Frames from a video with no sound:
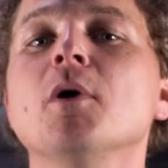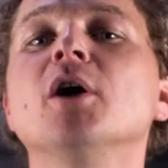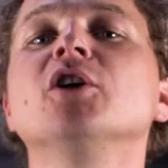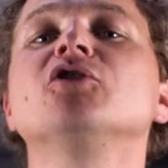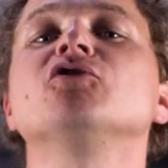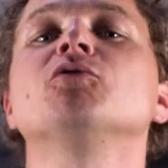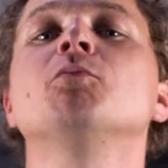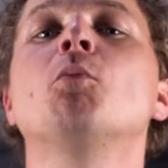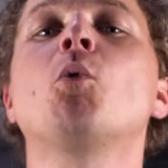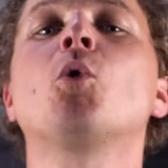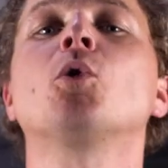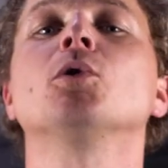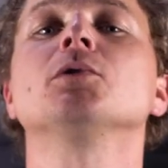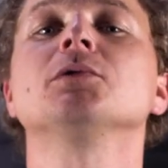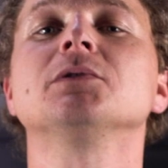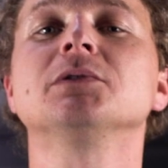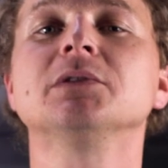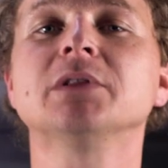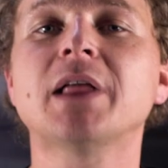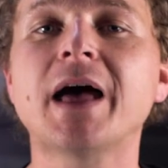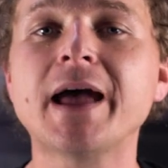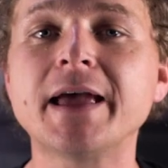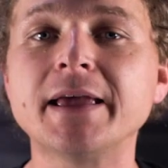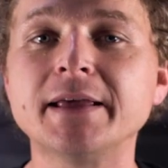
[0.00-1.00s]
much more
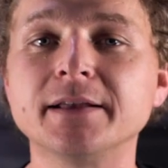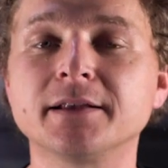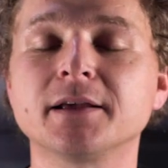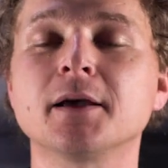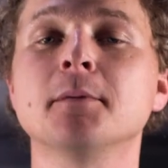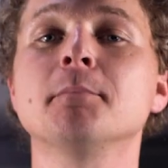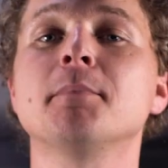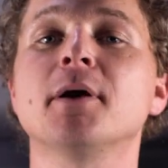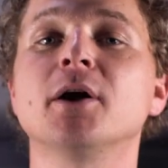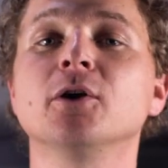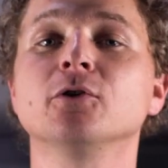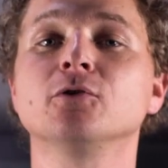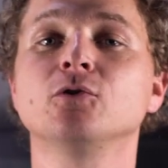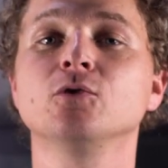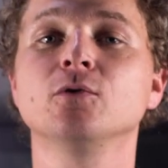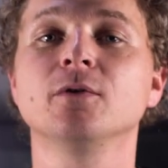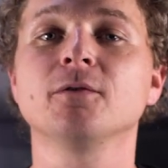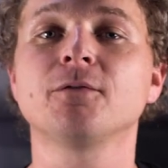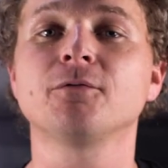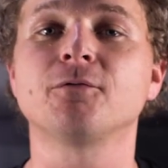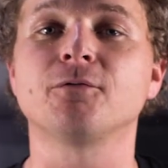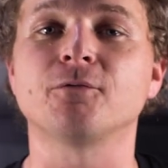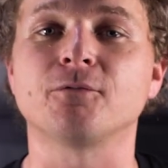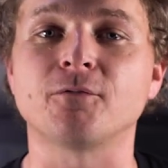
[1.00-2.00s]
light compared to
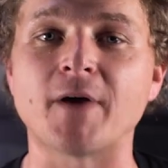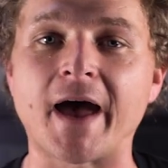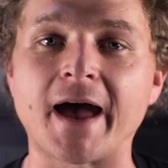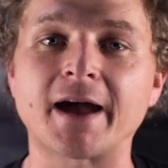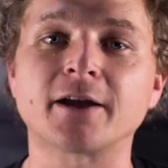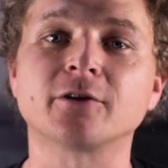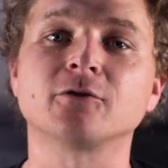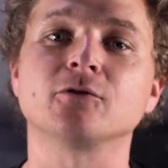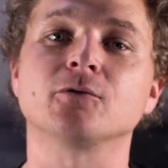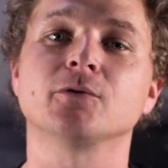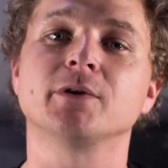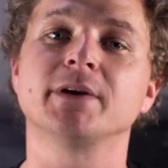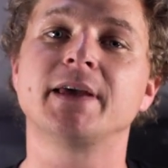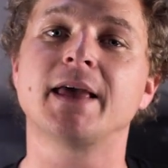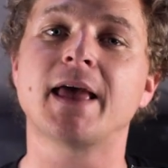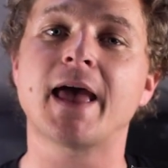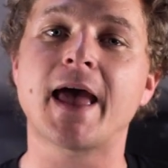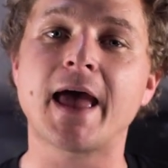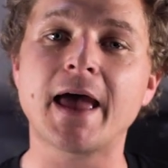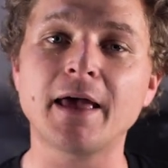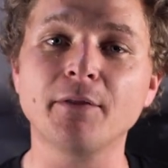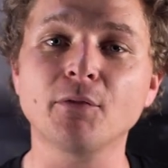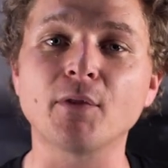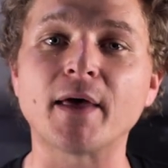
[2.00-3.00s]
the factory
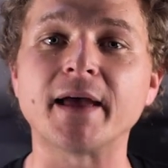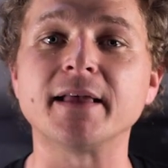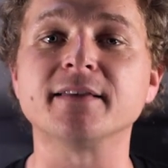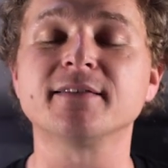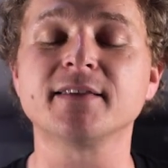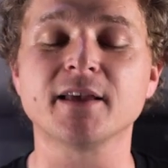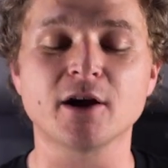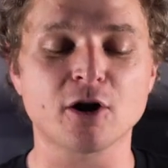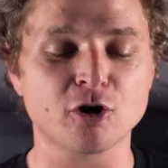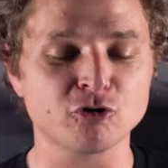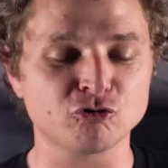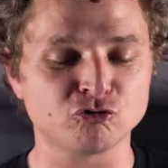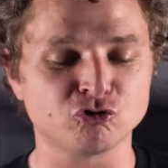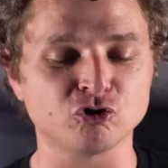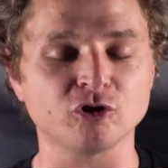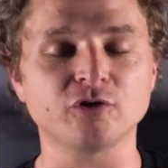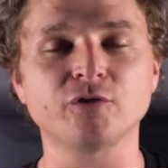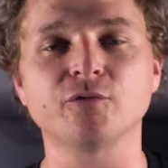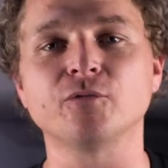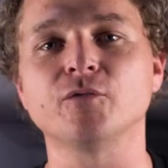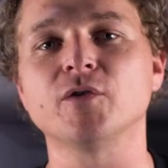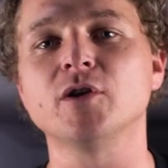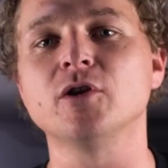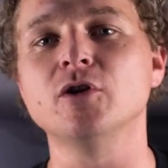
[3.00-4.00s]
headlights. They are
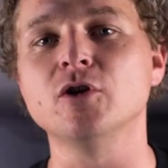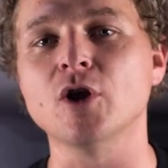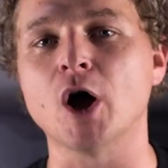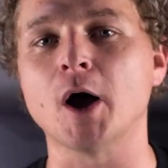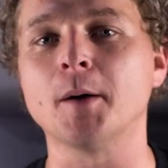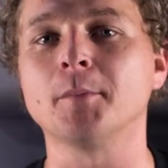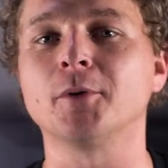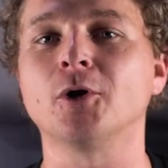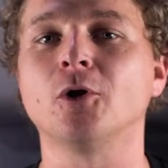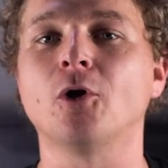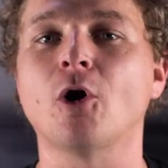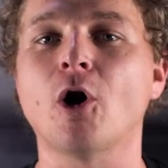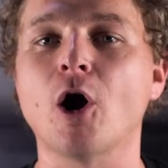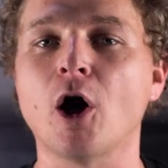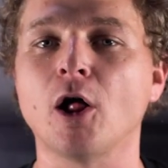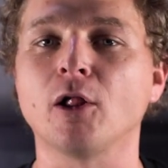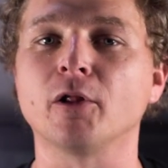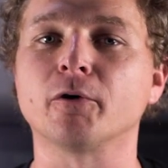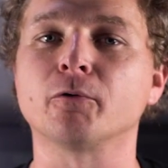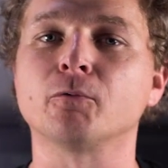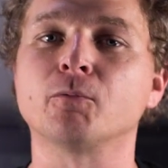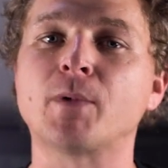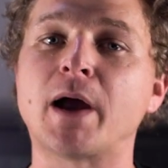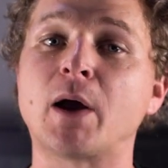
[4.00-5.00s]
just phenomenal
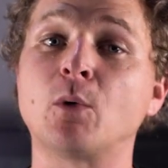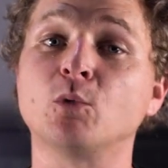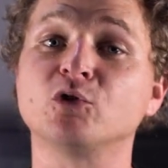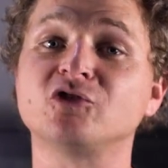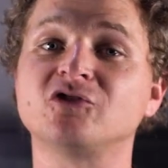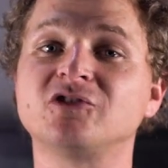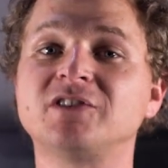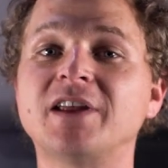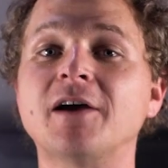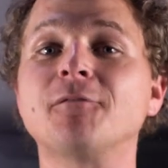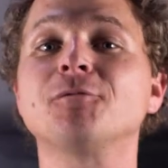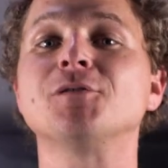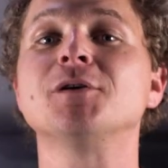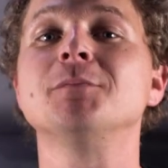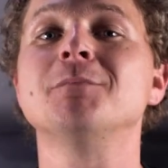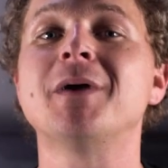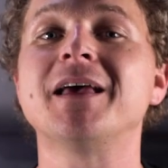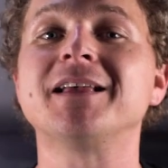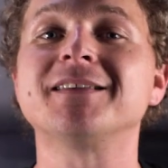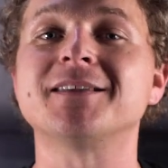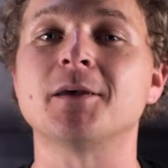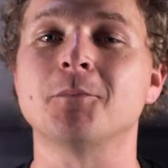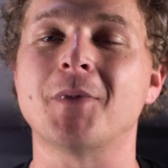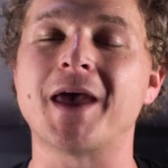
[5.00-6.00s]
all around, which definitely
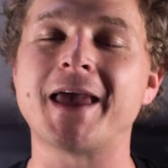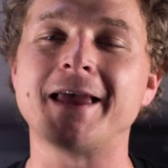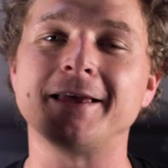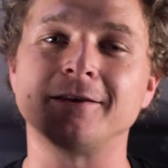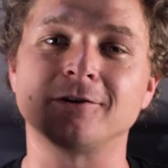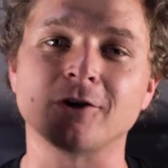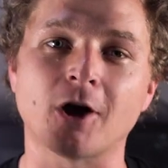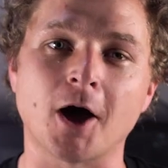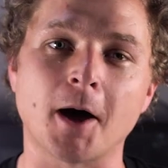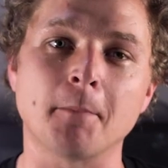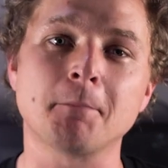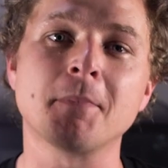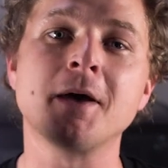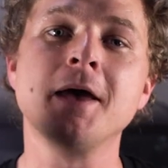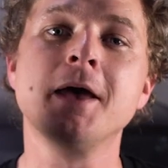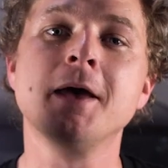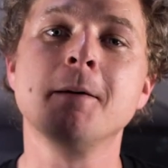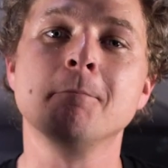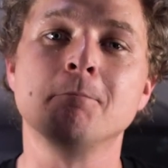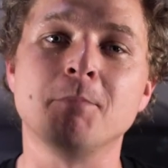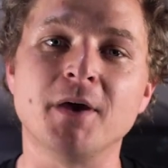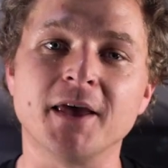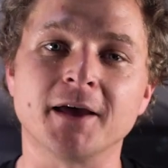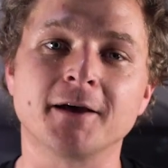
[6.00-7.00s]
makes them a top
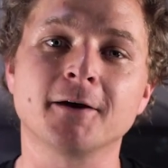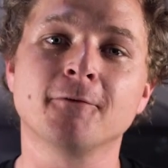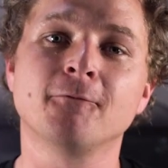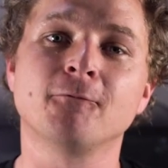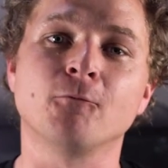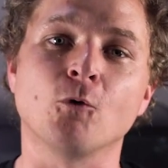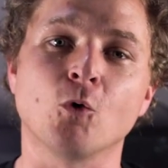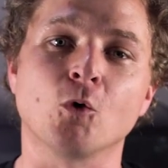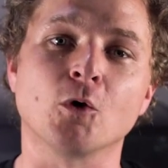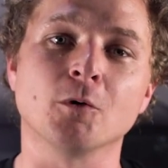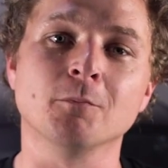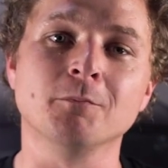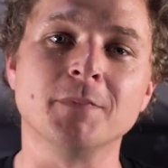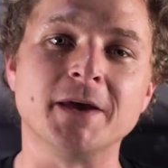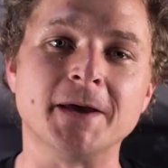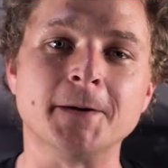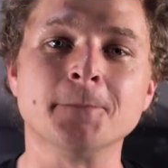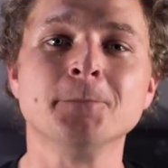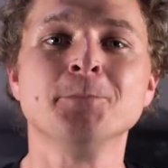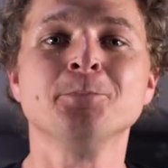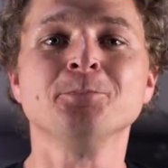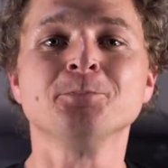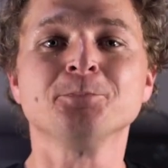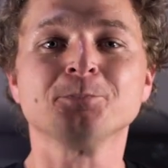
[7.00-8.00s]
pick for
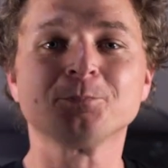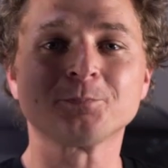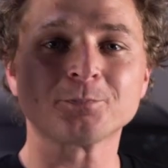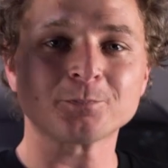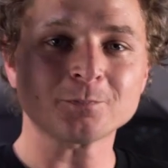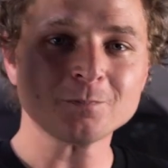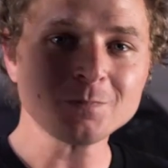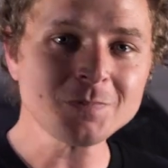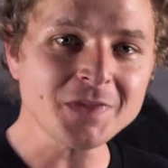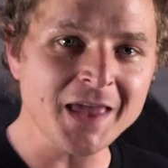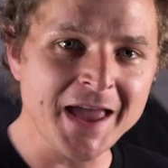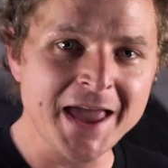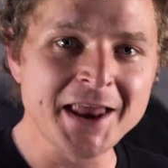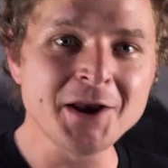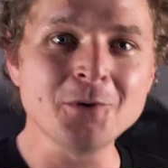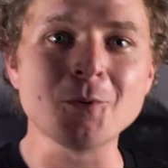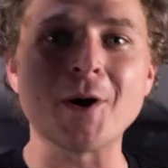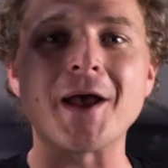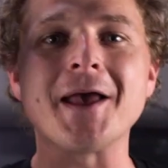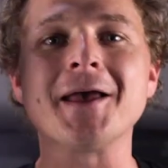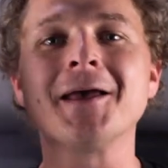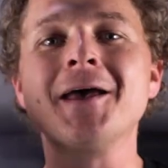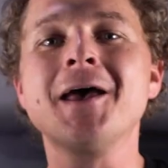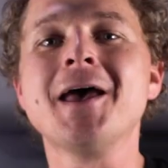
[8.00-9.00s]
me.
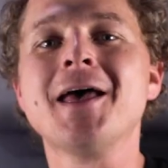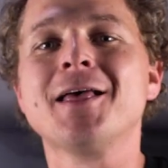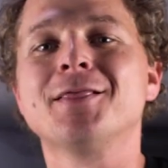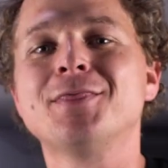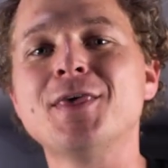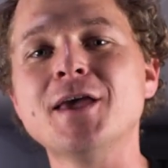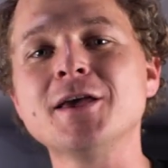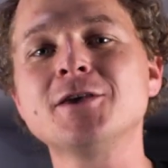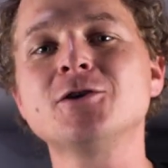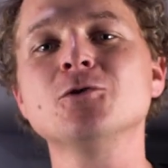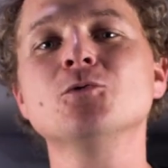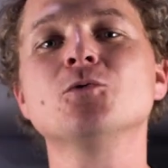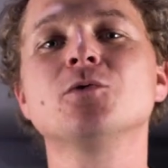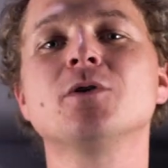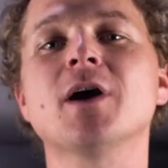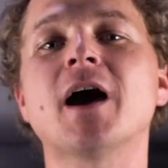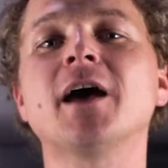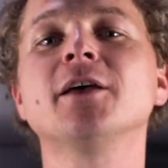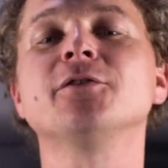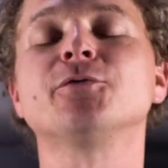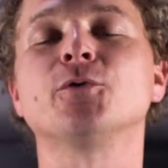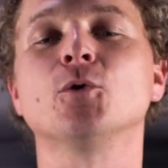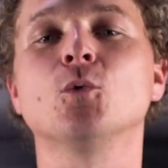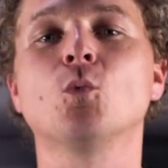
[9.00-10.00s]
Anyway, thank you
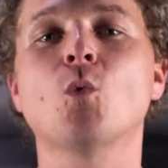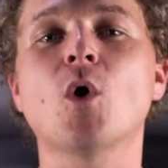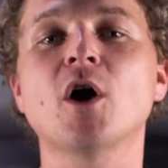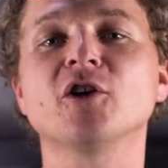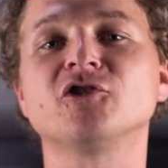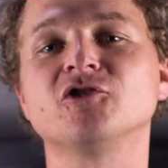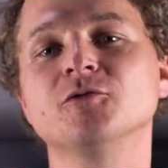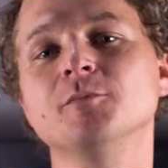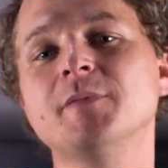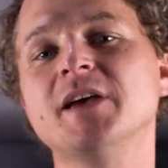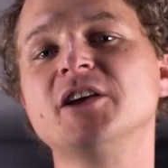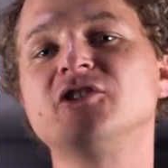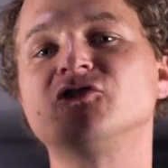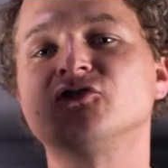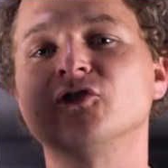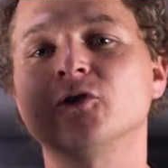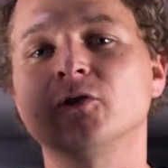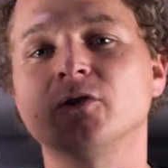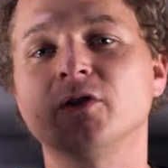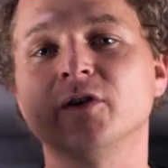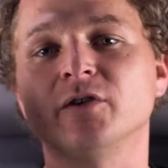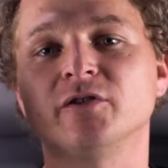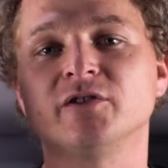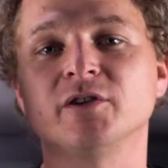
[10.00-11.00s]
guys for watching. Make
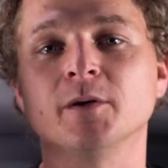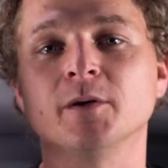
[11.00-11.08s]
sure to